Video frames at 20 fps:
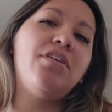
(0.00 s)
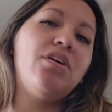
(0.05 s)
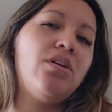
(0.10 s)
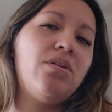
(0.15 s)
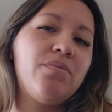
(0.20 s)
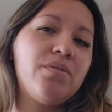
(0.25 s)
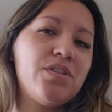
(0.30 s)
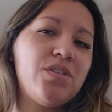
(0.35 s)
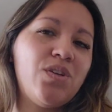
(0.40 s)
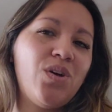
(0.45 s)

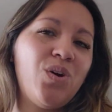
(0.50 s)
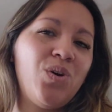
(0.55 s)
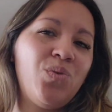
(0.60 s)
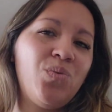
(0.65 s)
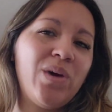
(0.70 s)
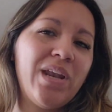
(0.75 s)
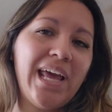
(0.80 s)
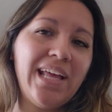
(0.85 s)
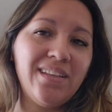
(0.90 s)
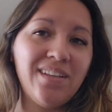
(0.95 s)
ago or so
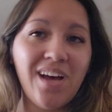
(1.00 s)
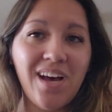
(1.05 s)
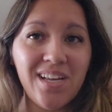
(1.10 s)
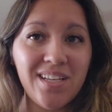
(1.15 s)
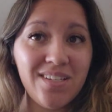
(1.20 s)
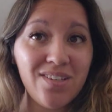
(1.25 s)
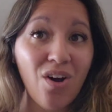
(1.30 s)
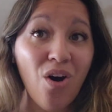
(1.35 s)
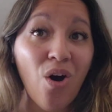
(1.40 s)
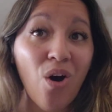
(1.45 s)
when I
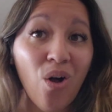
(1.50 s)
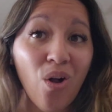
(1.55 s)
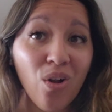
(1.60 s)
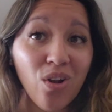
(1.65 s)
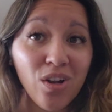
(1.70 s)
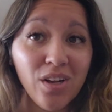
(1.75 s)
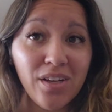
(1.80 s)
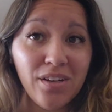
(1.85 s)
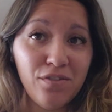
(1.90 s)
lost all